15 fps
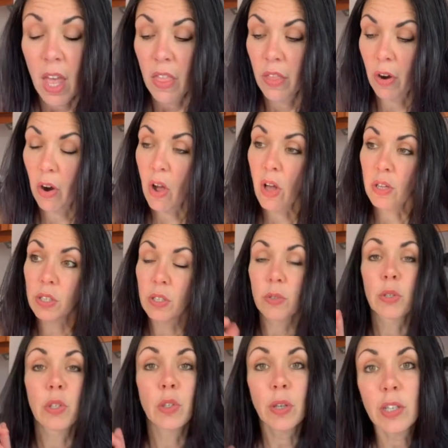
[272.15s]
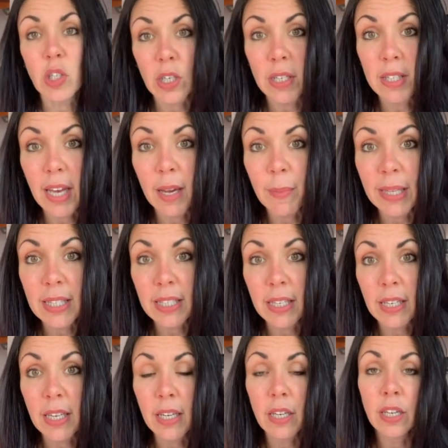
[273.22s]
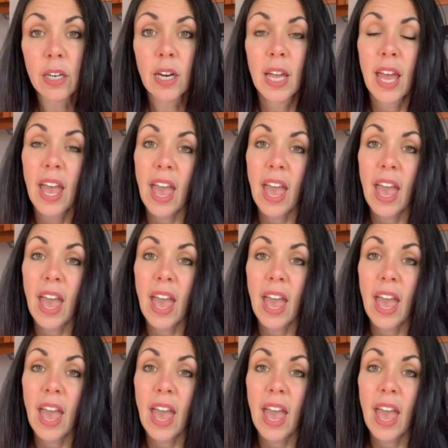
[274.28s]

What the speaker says: There are also stretching segments in here.